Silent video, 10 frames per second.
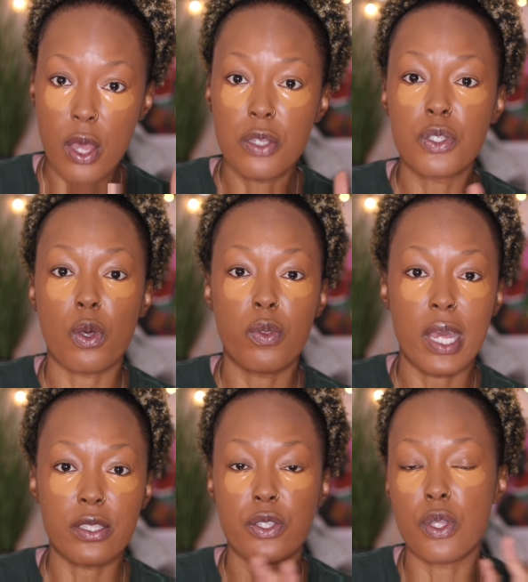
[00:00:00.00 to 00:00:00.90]
So
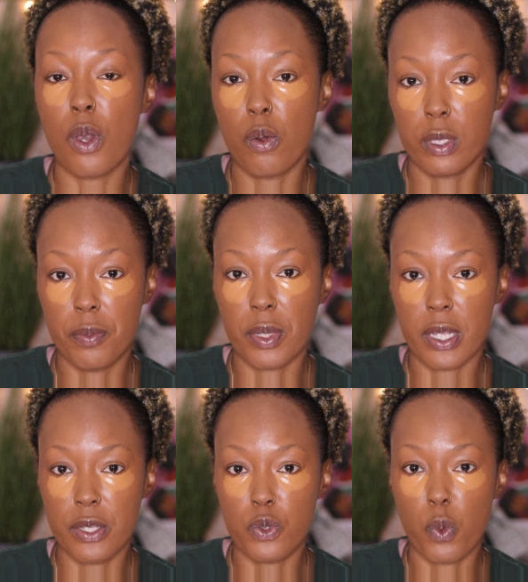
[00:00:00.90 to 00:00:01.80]
that's the only
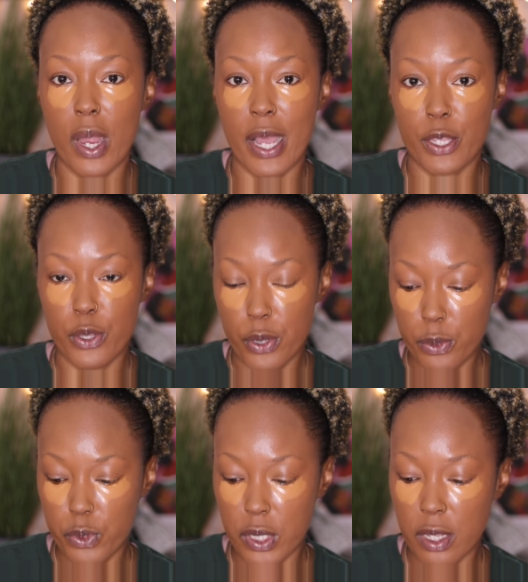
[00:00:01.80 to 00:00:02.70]
place where I
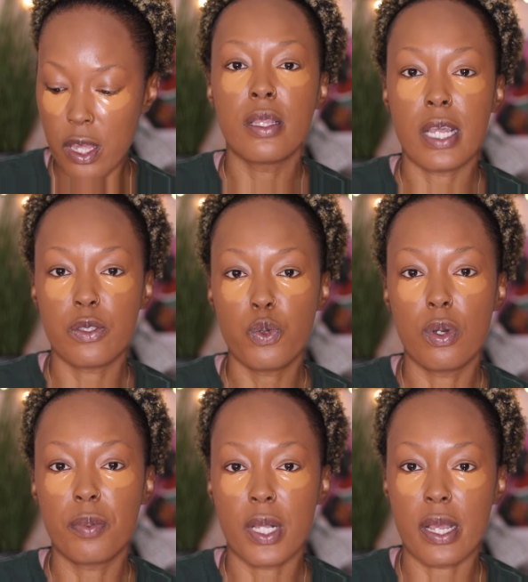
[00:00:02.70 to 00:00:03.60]
use it. Now to
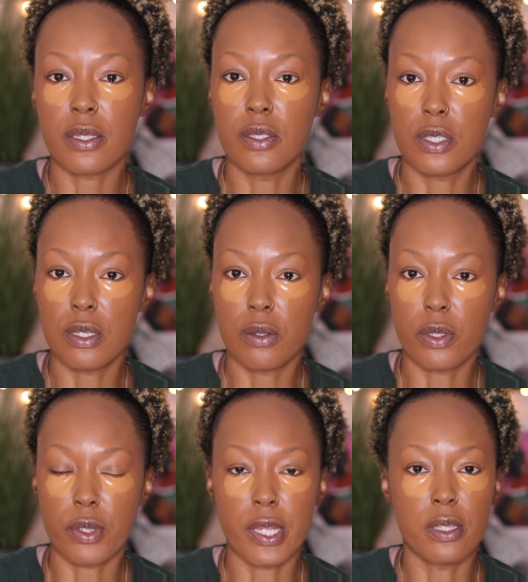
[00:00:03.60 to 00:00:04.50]
apply
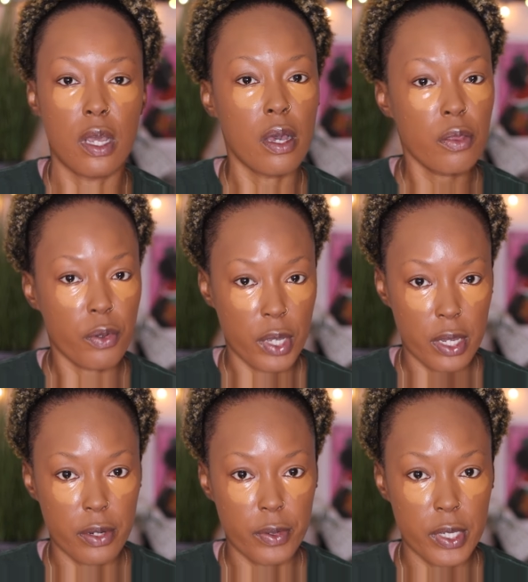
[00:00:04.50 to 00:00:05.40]
concealer in other
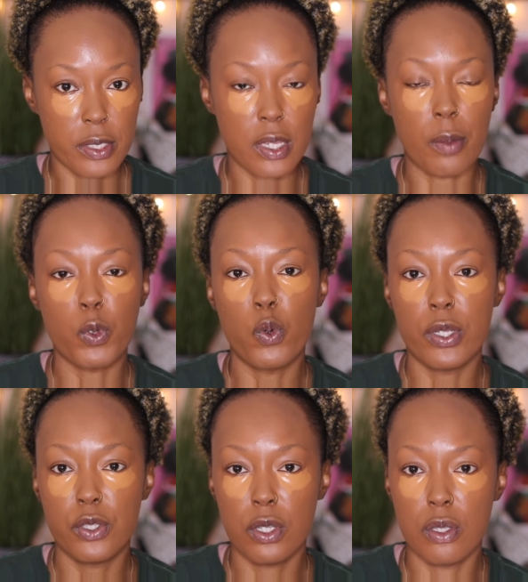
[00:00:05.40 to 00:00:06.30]
areas, I'm
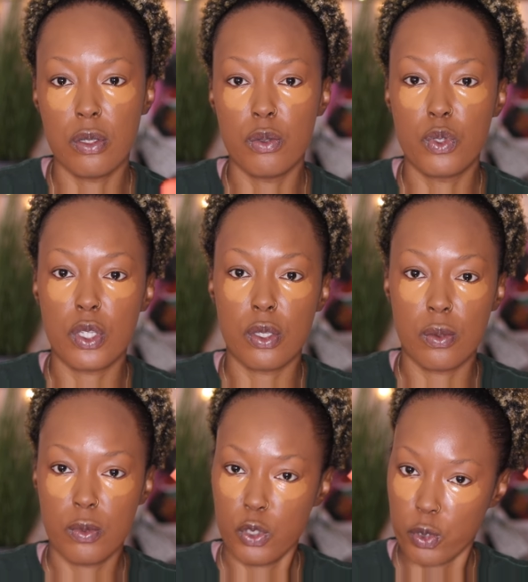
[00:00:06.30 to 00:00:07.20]
going to use
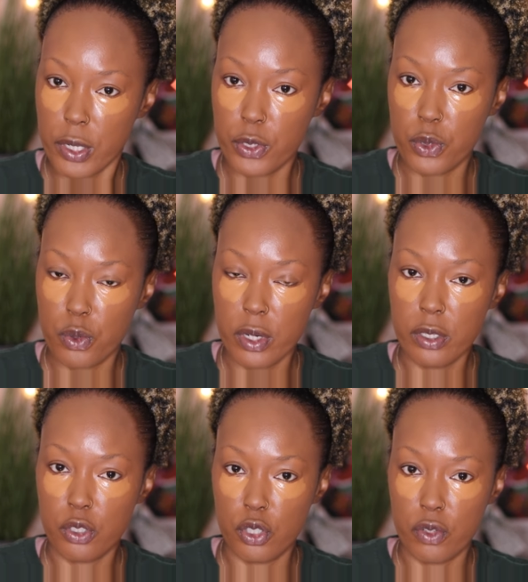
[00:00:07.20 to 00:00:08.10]

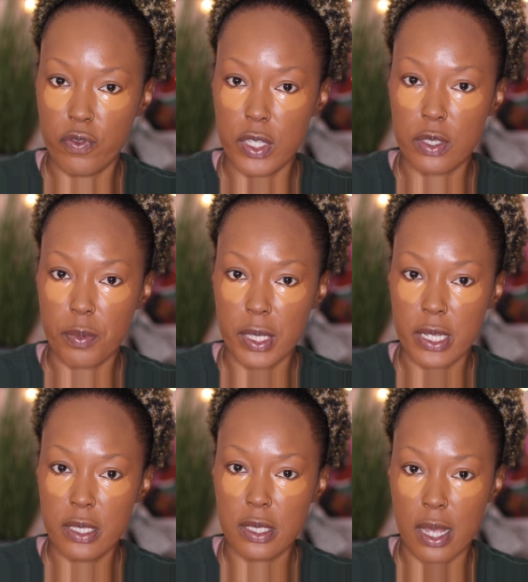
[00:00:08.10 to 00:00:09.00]
Drugstore, Juvia's
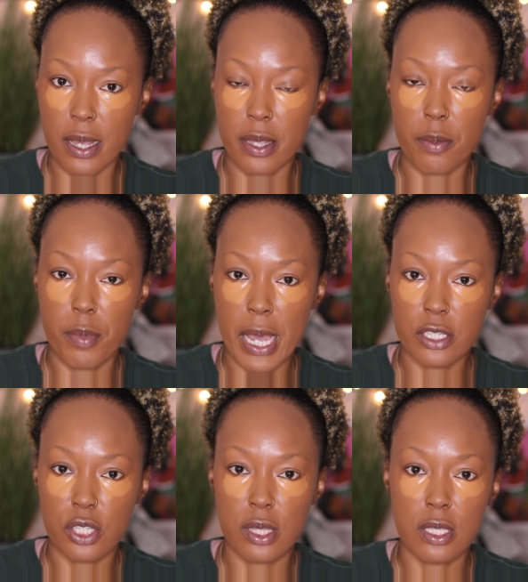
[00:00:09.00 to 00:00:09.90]
Place, I Am
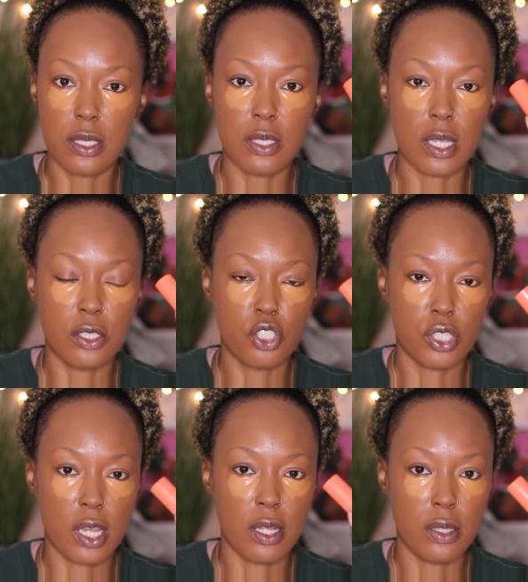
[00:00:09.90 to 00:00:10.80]
Magic. This is in
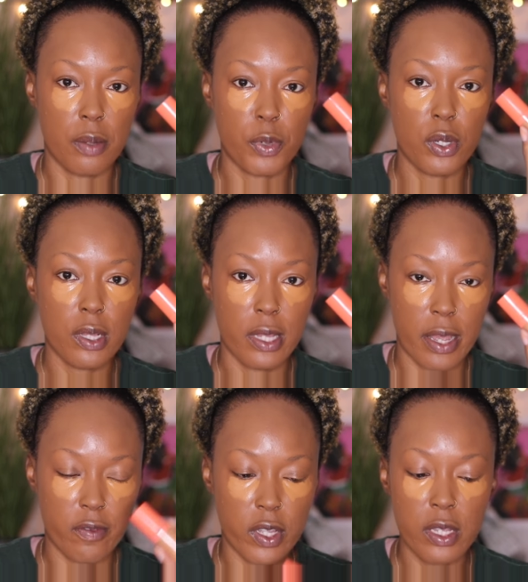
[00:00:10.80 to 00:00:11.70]
shade number
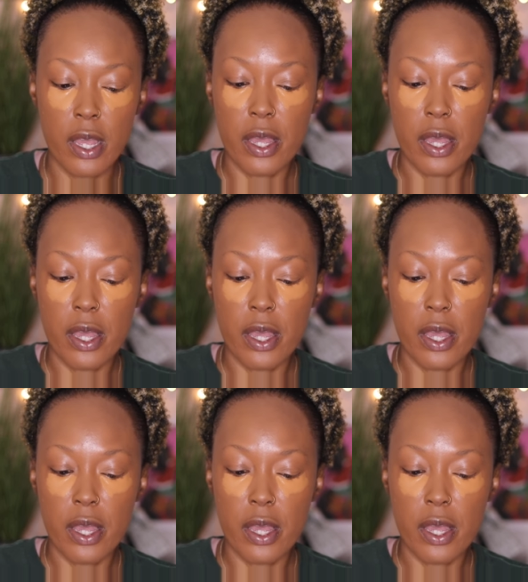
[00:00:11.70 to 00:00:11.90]
11.